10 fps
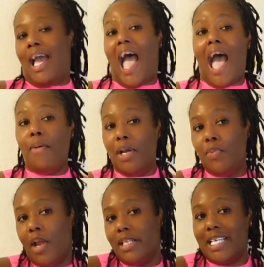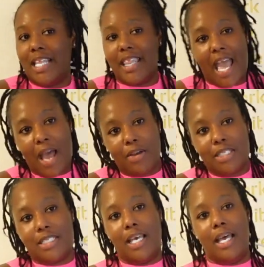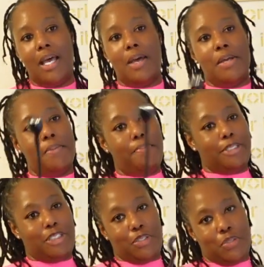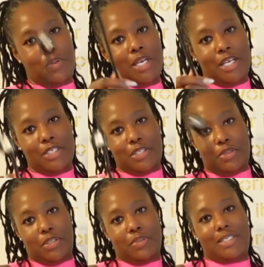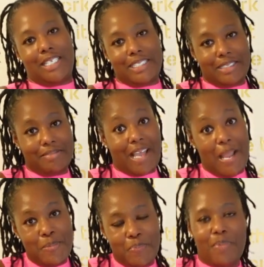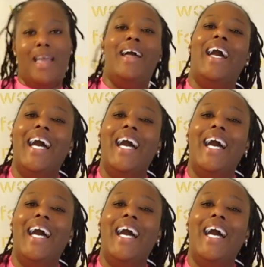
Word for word: I wouldn't wear this out of the house, but you do use this. Okay.